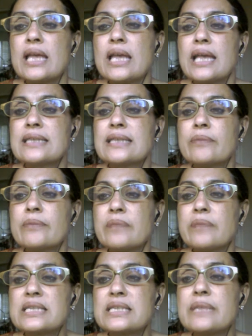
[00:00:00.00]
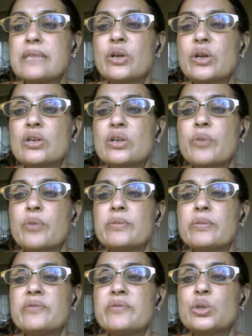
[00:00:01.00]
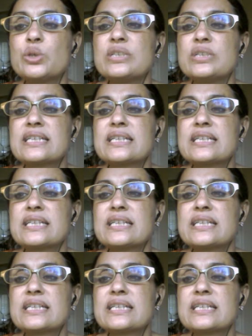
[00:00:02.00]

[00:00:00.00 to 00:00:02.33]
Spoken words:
Sometimes sleeping on a problem will do this